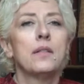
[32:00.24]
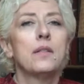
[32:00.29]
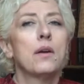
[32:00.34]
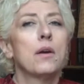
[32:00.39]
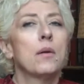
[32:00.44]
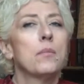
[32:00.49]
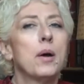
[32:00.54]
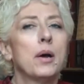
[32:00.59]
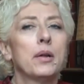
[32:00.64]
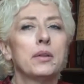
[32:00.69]

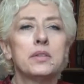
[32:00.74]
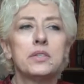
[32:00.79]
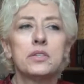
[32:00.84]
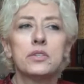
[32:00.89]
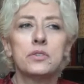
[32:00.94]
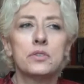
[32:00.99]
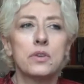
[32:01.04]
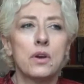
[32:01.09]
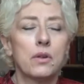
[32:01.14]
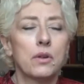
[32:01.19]
There are
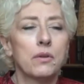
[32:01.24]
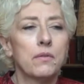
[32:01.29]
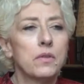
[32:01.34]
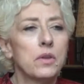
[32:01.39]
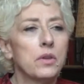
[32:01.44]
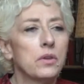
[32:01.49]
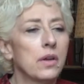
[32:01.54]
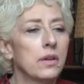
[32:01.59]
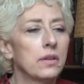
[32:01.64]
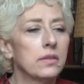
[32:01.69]
politicians all over
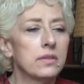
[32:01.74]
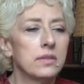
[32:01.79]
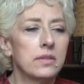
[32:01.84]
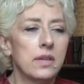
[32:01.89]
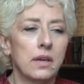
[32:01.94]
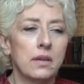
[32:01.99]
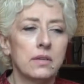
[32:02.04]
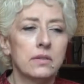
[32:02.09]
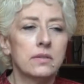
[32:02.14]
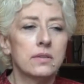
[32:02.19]
the United
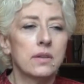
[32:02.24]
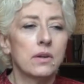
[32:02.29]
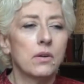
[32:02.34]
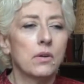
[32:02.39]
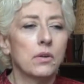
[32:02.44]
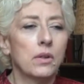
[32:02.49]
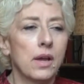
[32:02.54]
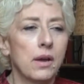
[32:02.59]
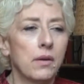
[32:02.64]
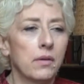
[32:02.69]
States that
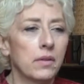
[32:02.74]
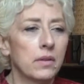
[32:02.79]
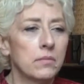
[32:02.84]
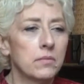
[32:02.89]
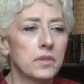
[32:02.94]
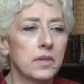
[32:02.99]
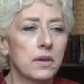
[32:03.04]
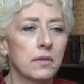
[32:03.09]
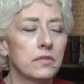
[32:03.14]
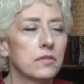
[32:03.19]
are allowing
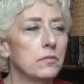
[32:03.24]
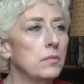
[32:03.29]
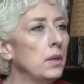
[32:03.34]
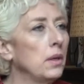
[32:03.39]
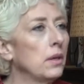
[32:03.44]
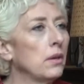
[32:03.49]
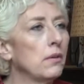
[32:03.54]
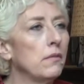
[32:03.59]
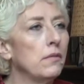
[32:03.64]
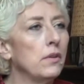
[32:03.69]
themselves
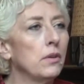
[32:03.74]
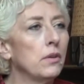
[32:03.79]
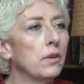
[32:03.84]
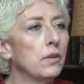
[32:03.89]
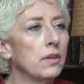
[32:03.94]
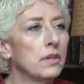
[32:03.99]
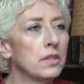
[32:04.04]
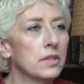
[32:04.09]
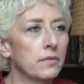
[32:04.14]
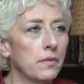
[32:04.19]
to be
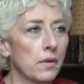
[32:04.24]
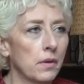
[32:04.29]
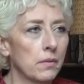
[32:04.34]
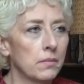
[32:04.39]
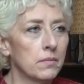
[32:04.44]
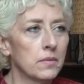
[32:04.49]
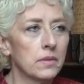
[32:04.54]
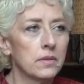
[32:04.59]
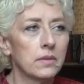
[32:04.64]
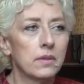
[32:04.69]
interviewed in these
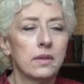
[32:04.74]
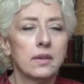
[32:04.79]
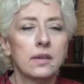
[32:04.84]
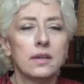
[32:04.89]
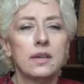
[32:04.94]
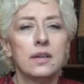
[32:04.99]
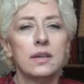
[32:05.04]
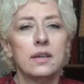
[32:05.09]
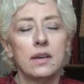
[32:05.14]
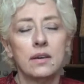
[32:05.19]
films.
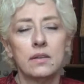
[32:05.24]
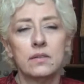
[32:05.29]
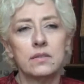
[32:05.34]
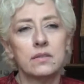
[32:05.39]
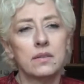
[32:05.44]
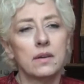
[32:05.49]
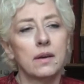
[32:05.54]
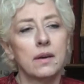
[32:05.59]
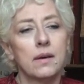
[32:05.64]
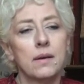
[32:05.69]

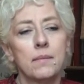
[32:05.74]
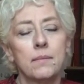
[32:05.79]
Yes,